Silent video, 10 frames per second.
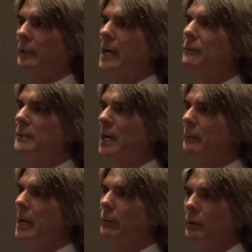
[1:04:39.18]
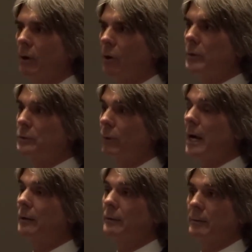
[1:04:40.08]
Every time I would always
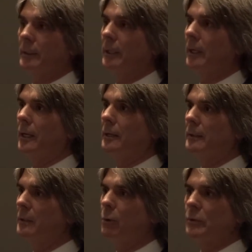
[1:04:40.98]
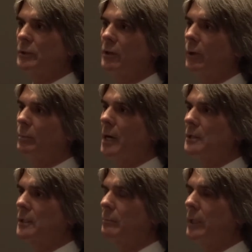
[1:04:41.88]
rather, and almost all of our
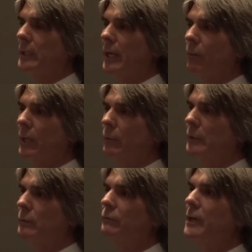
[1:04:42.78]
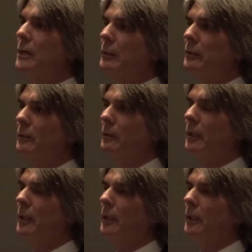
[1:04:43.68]
projects have been that way, we do very little